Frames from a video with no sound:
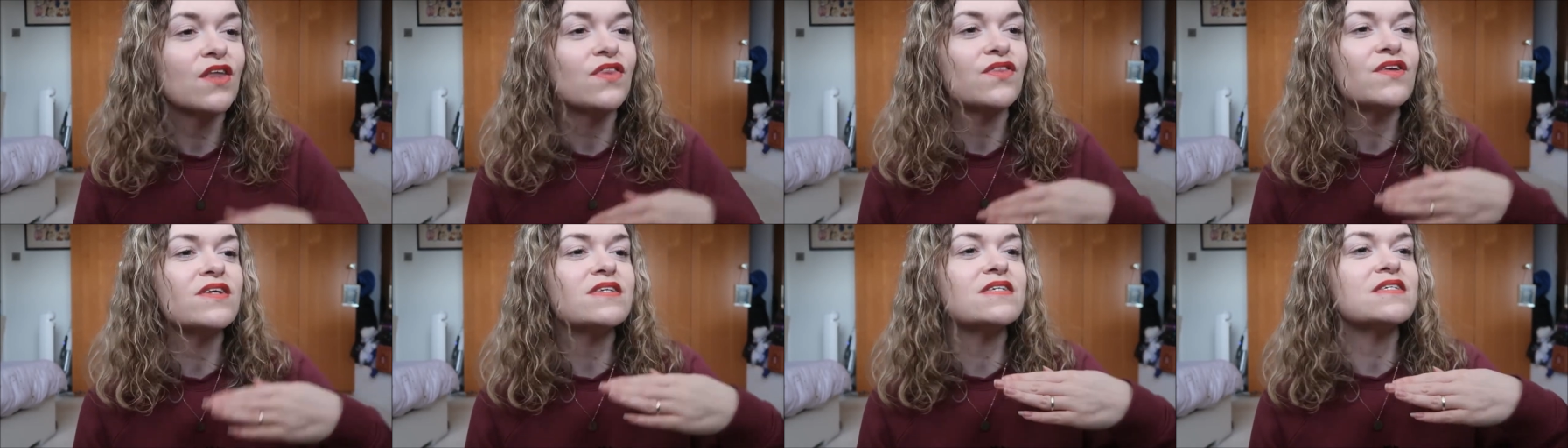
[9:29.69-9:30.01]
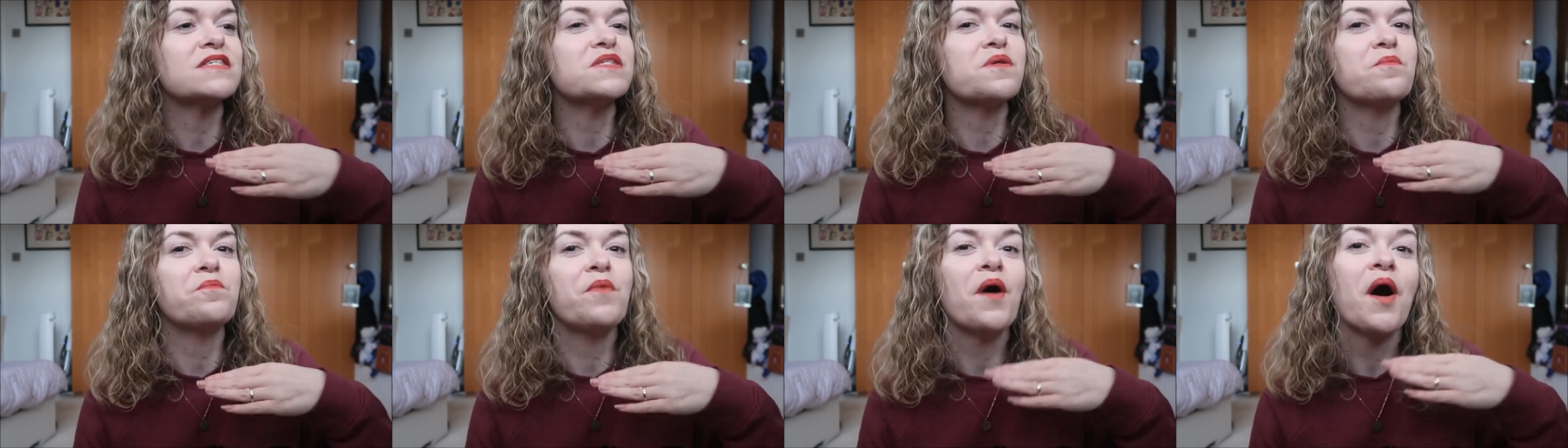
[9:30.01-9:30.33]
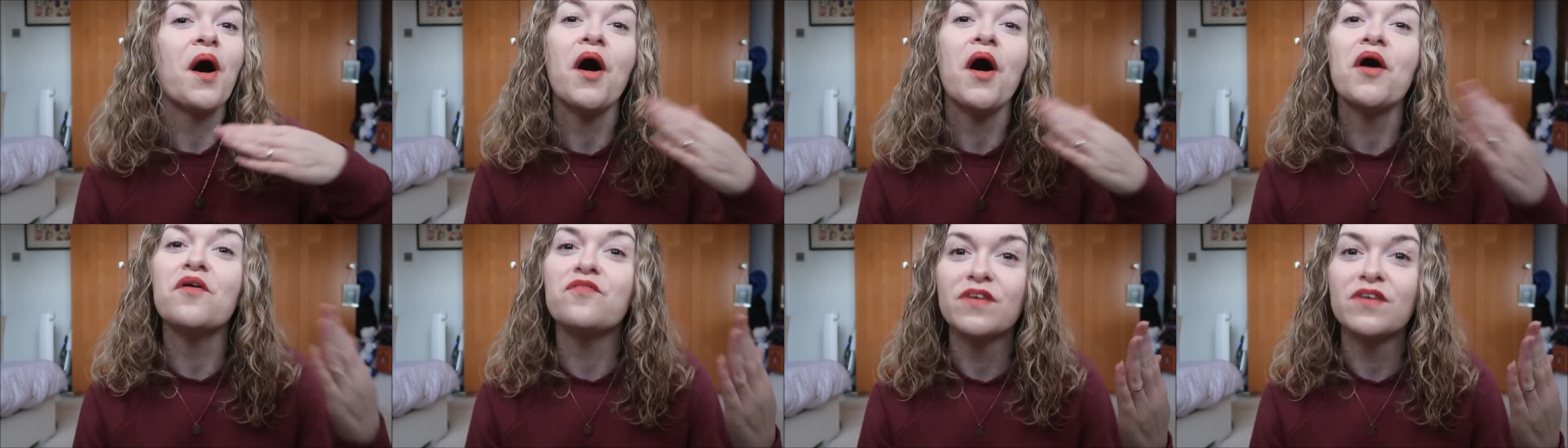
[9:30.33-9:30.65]
this is the
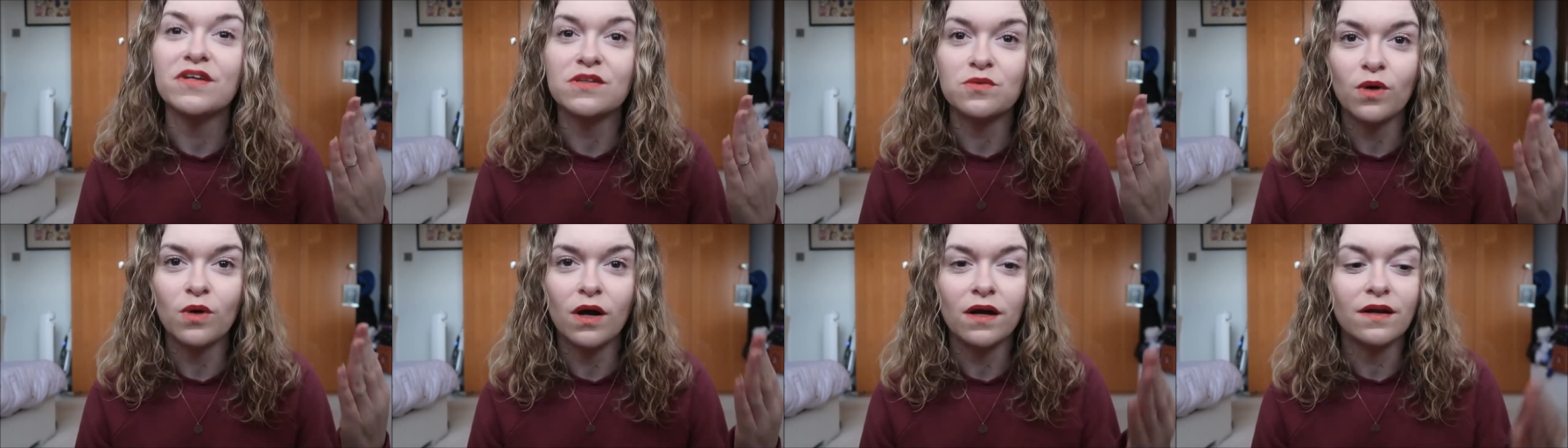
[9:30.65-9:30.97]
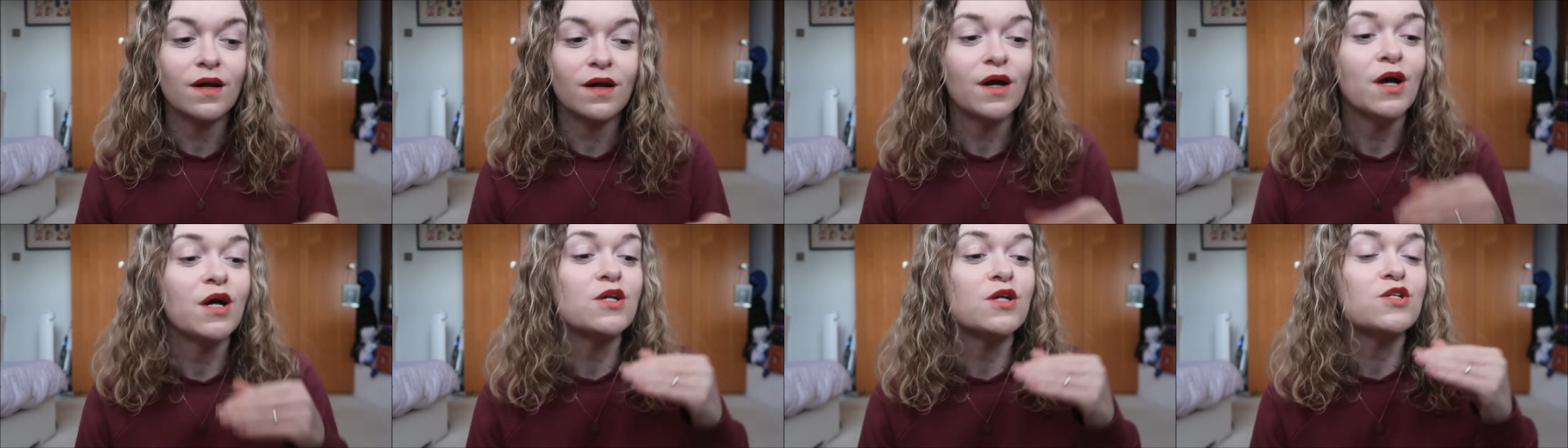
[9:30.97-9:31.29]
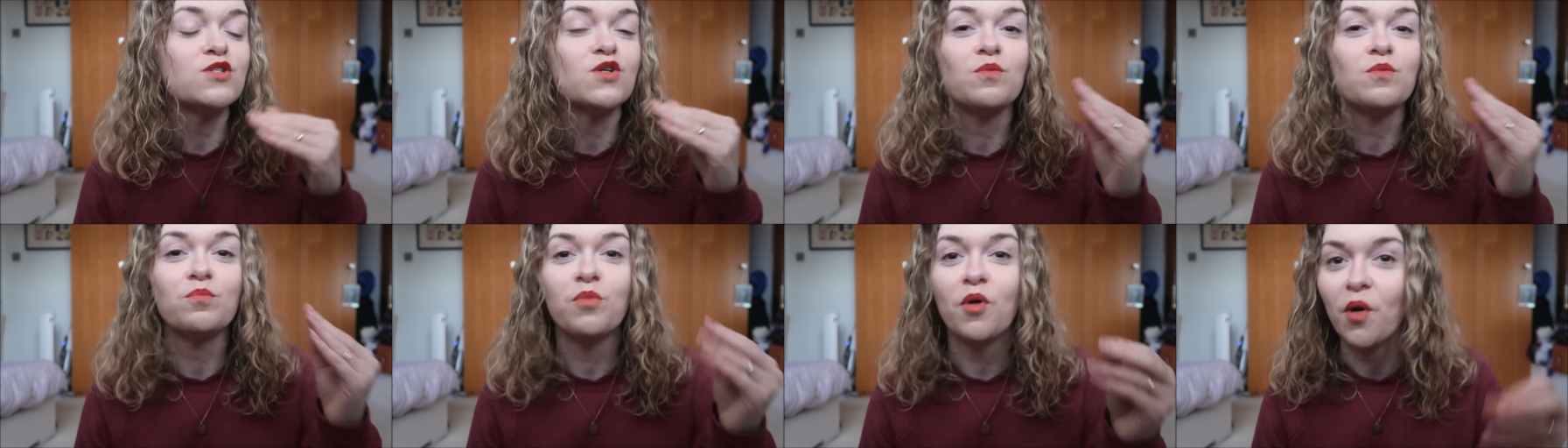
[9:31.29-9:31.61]
perfect one
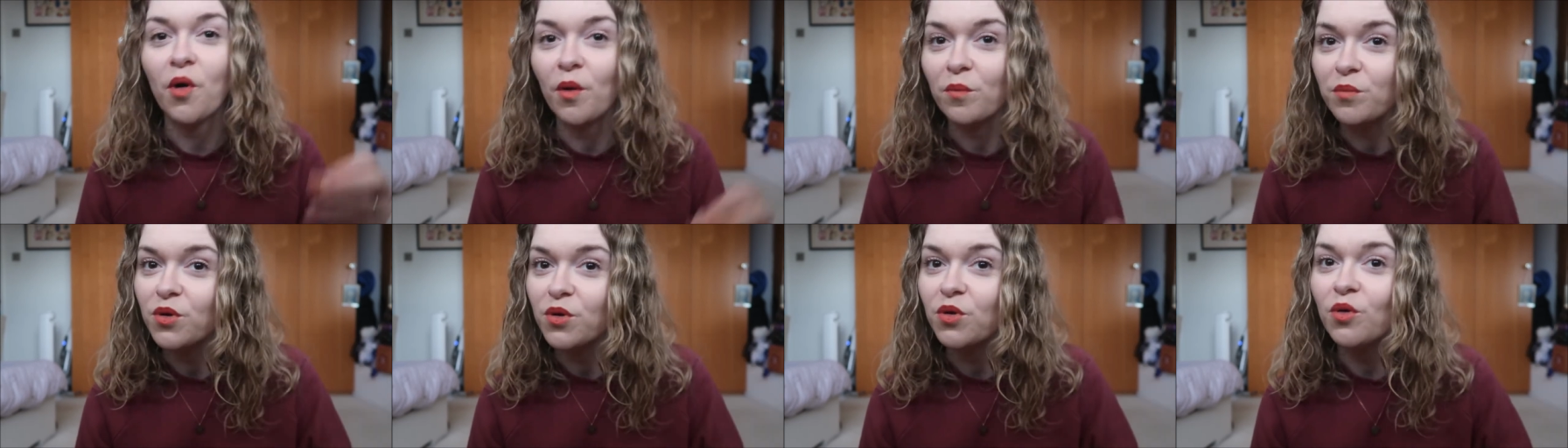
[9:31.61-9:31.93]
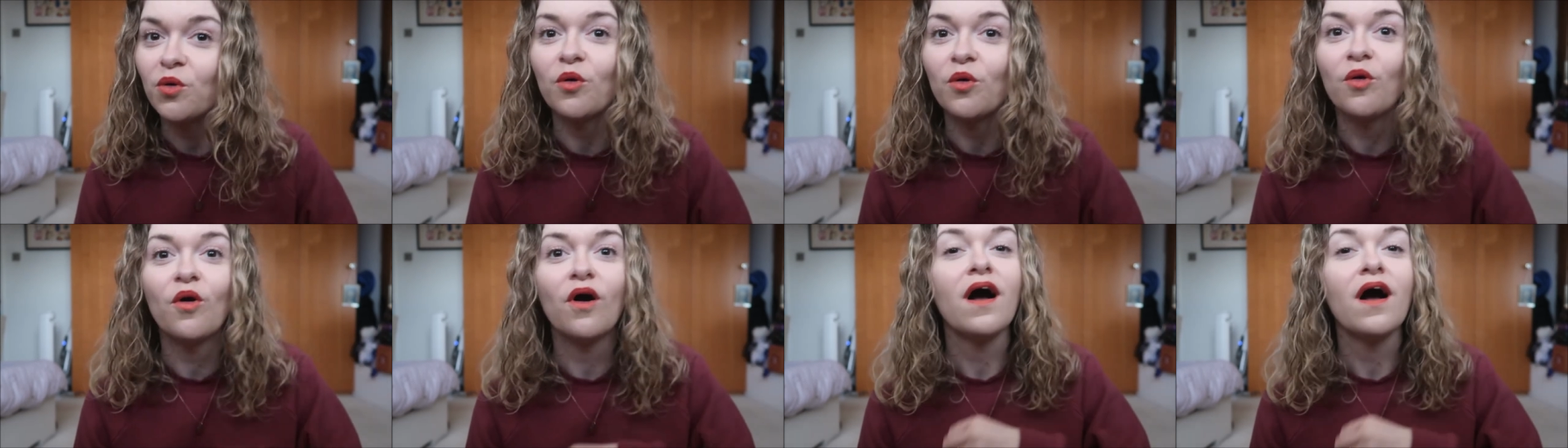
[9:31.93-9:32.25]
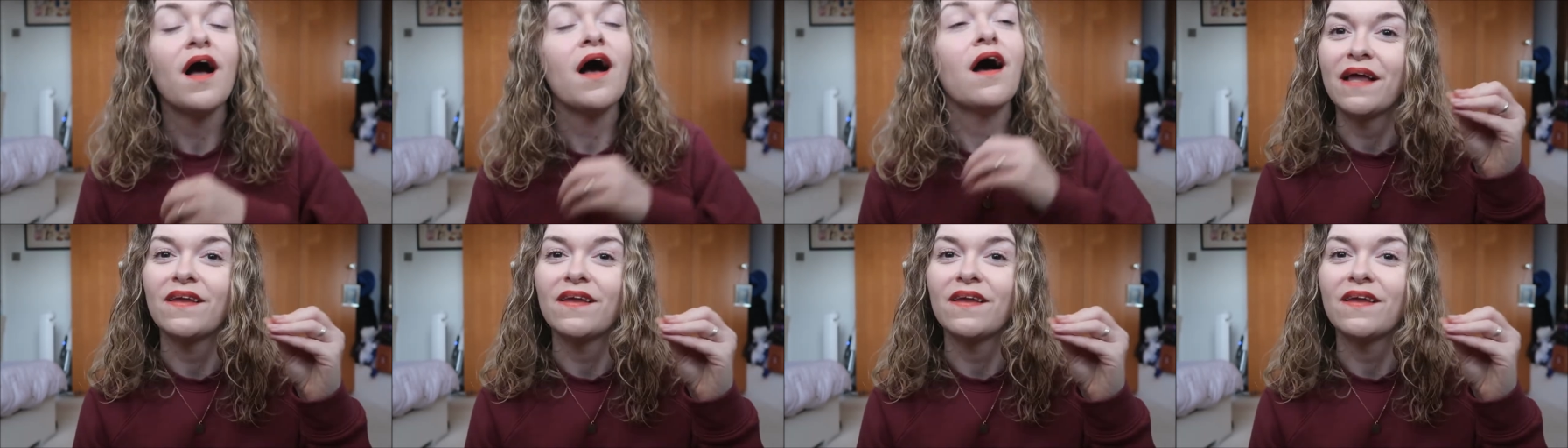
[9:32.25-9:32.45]
to pop your